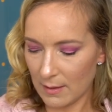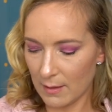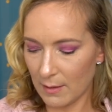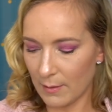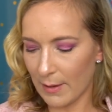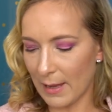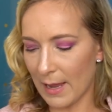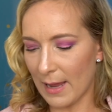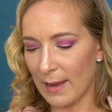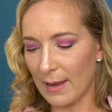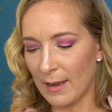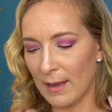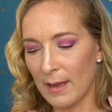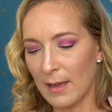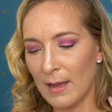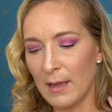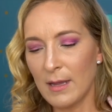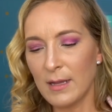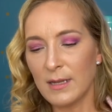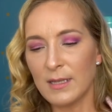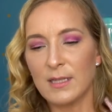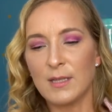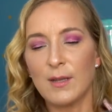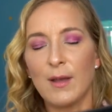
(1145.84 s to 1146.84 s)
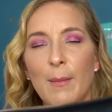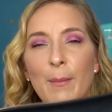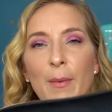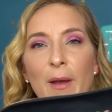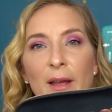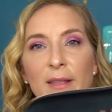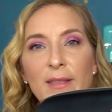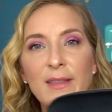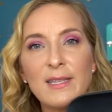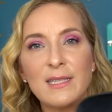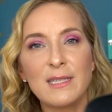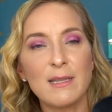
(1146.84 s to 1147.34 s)
Okay. So I
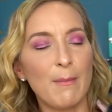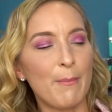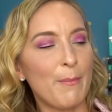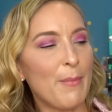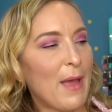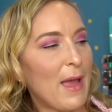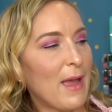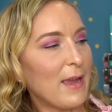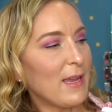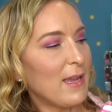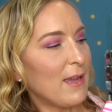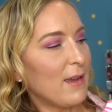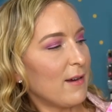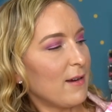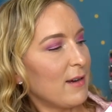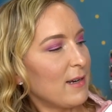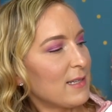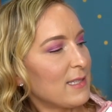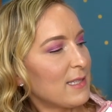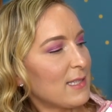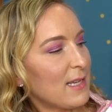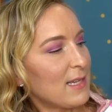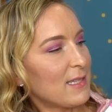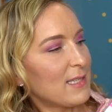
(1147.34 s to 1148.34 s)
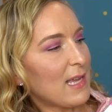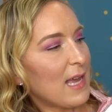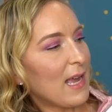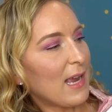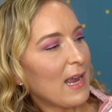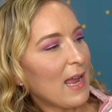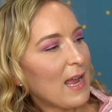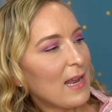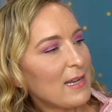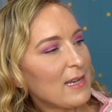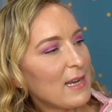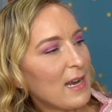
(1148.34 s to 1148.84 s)
bought this bag here. It says
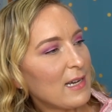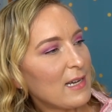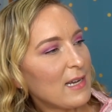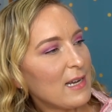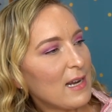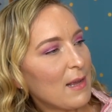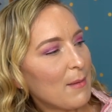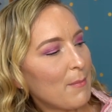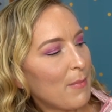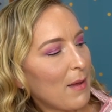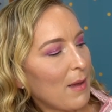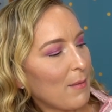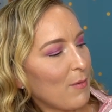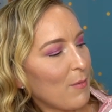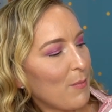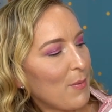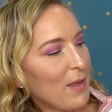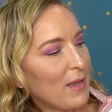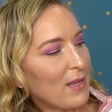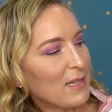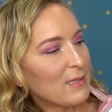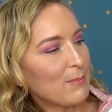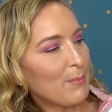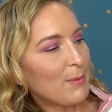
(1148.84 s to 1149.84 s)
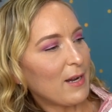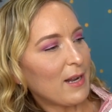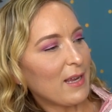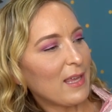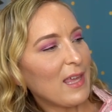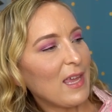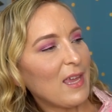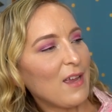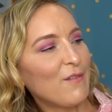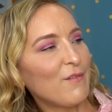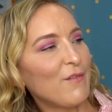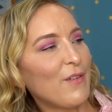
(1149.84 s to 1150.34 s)
I got 99 bobby pins, but I
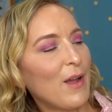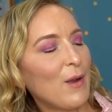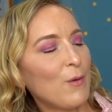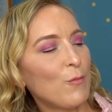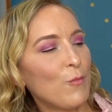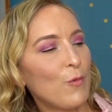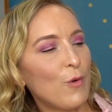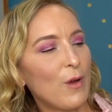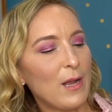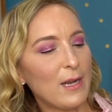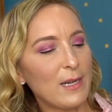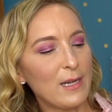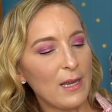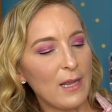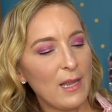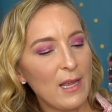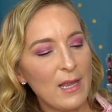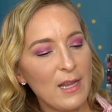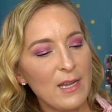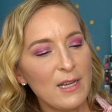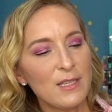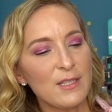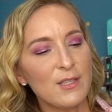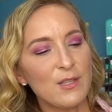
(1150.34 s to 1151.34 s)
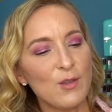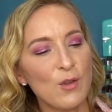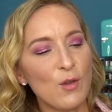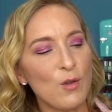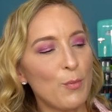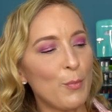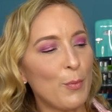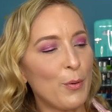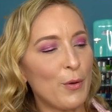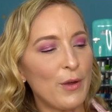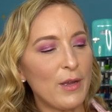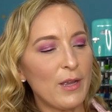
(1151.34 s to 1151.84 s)
can't find one. So
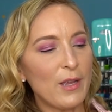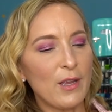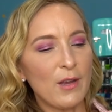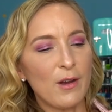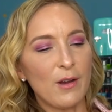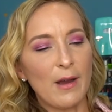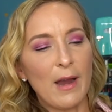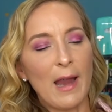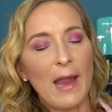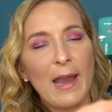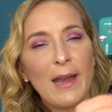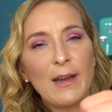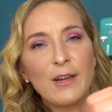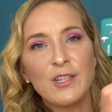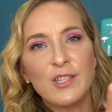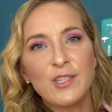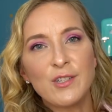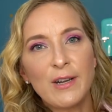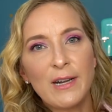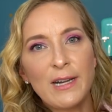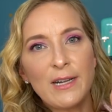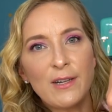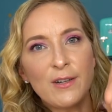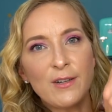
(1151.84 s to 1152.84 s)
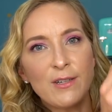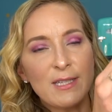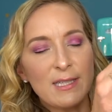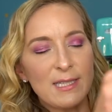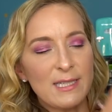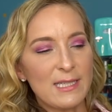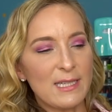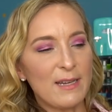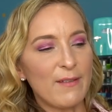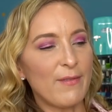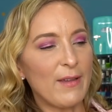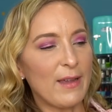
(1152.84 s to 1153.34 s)
you put your hair straighteners
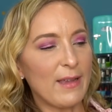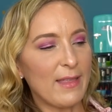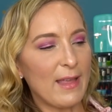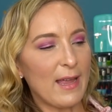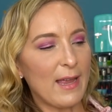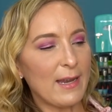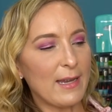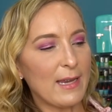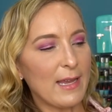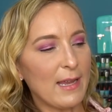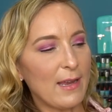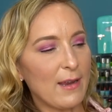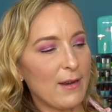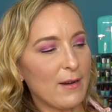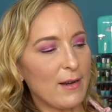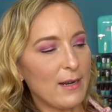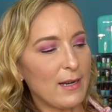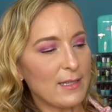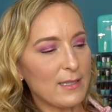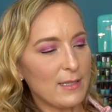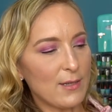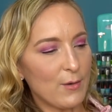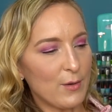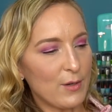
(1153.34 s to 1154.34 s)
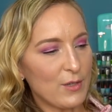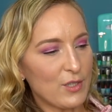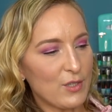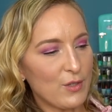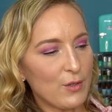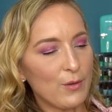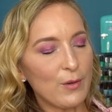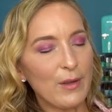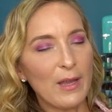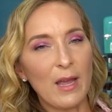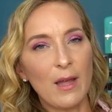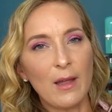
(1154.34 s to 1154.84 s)
and stuff like that in here. It's going
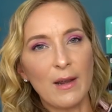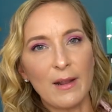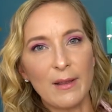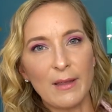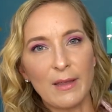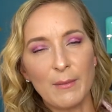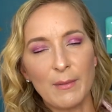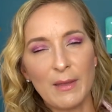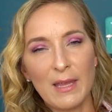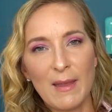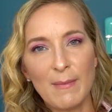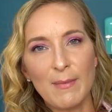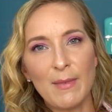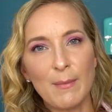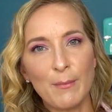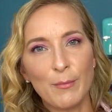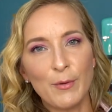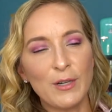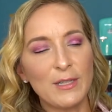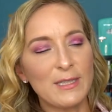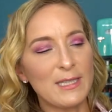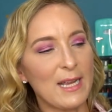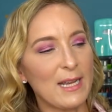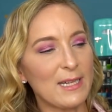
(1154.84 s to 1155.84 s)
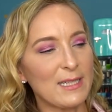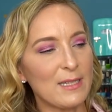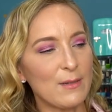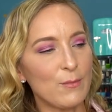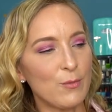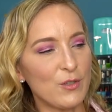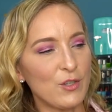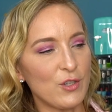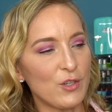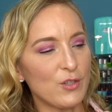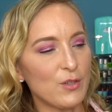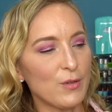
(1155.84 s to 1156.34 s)
to kind of keep them protected
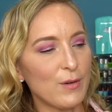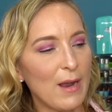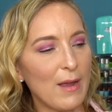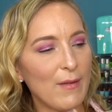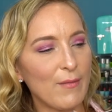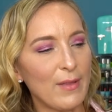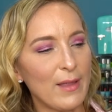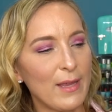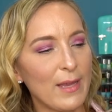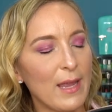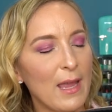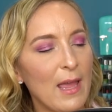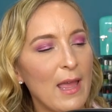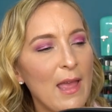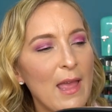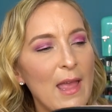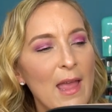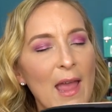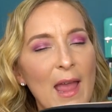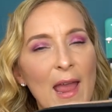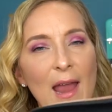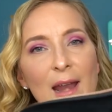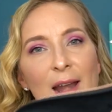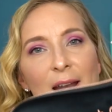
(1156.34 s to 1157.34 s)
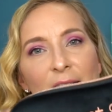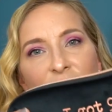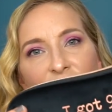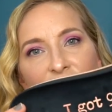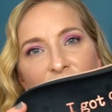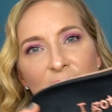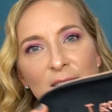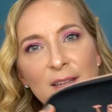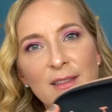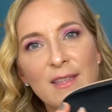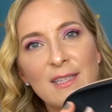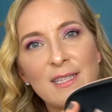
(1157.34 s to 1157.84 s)
when you're traveling. And I
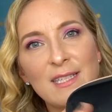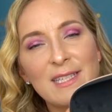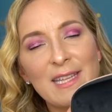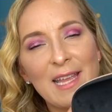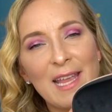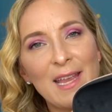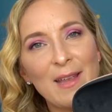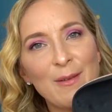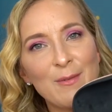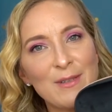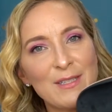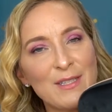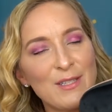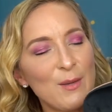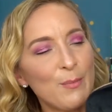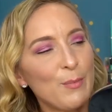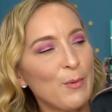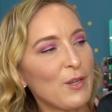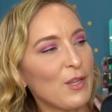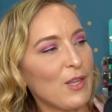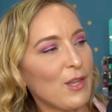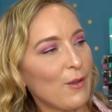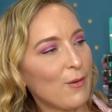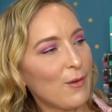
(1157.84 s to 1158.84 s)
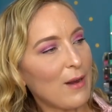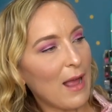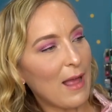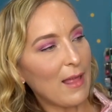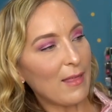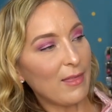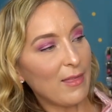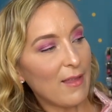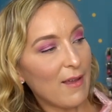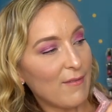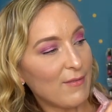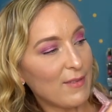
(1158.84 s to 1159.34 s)
just thought the saying was super cute. I
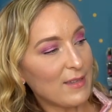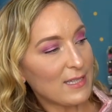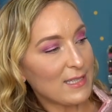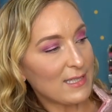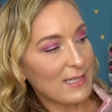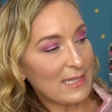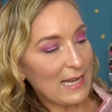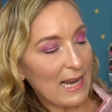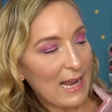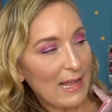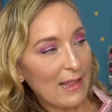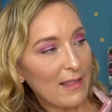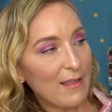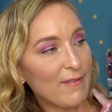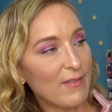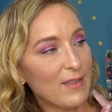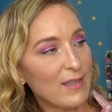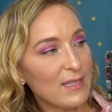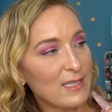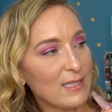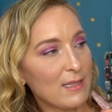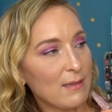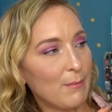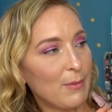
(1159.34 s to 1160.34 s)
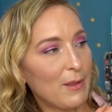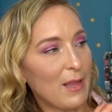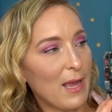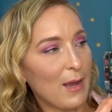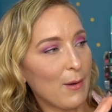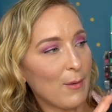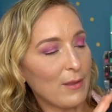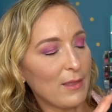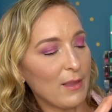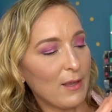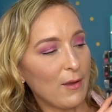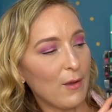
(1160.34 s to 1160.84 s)
love the style of this, the
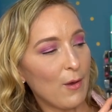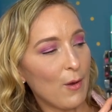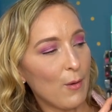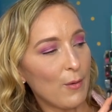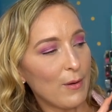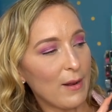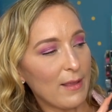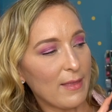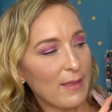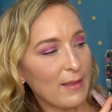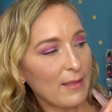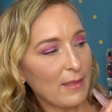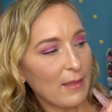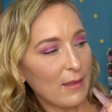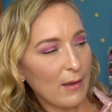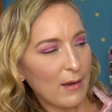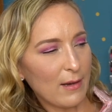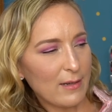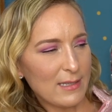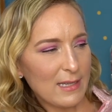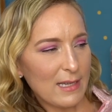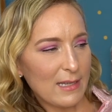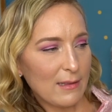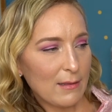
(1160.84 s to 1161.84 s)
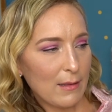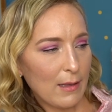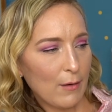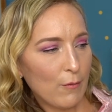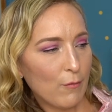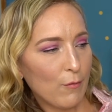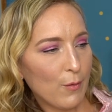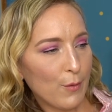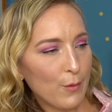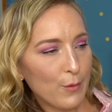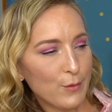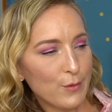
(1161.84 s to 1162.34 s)
black with the gold. I think that, is that like
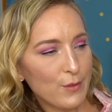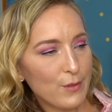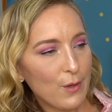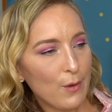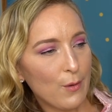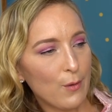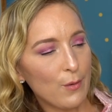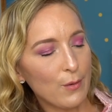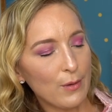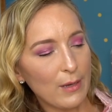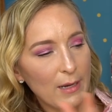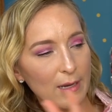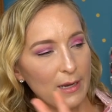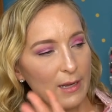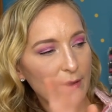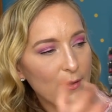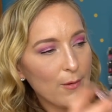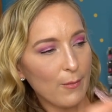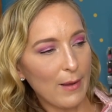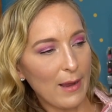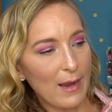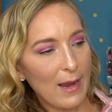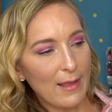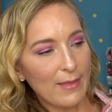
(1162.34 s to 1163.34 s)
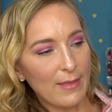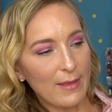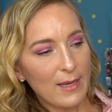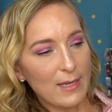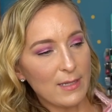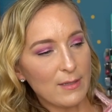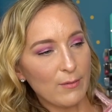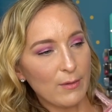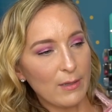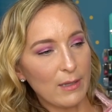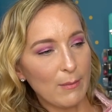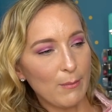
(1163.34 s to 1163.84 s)
rose gold? Either way, I think
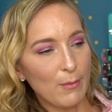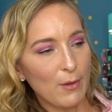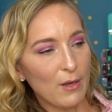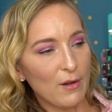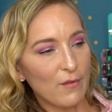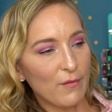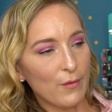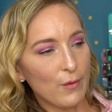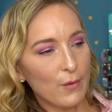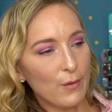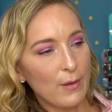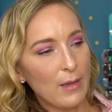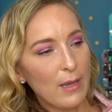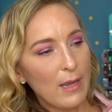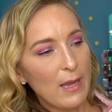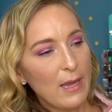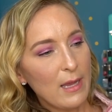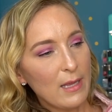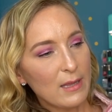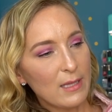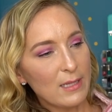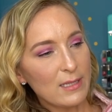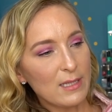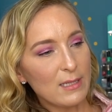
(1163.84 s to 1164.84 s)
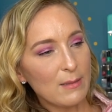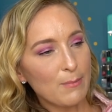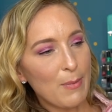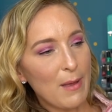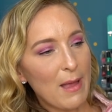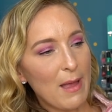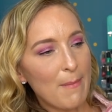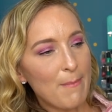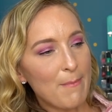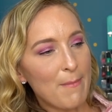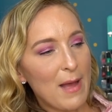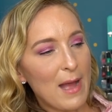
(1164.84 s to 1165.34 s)
it's really beautiful. This is
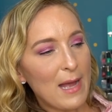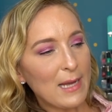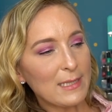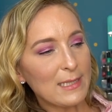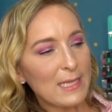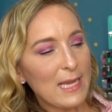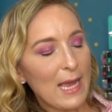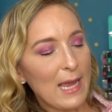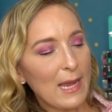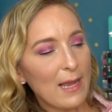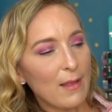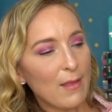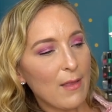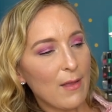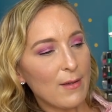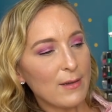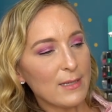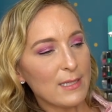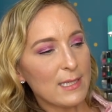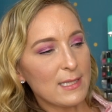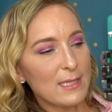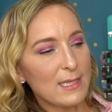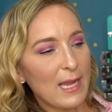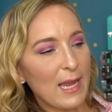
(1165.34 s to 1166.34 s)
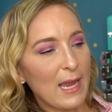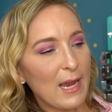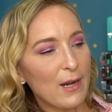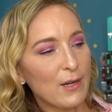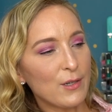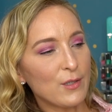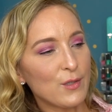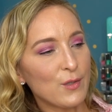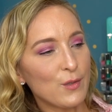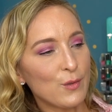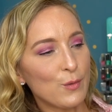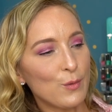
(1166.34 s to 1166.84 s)
by My Tagalongs. It's a
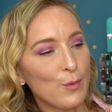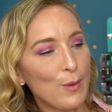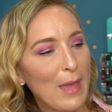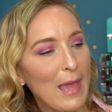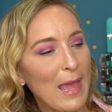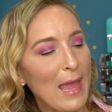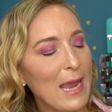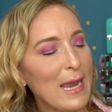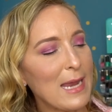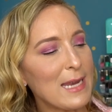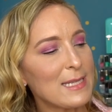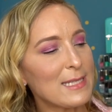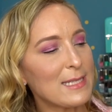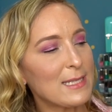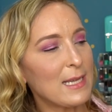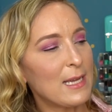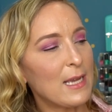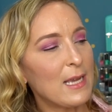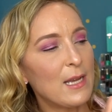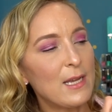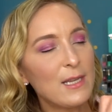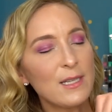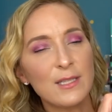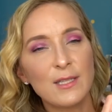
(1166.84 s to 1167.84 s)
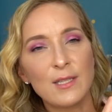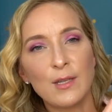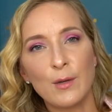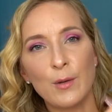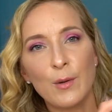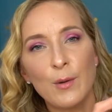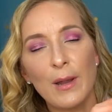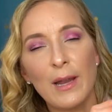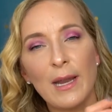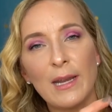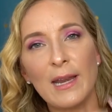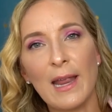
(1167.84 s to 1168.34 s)
hair tool case.
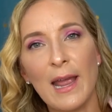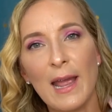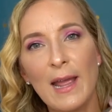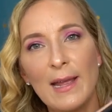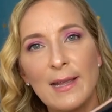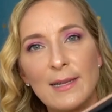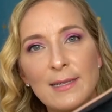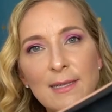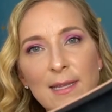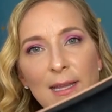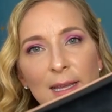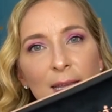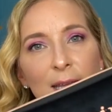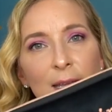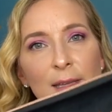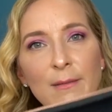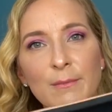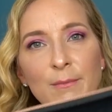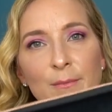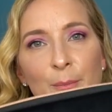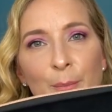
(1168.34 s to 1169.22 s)
So it has like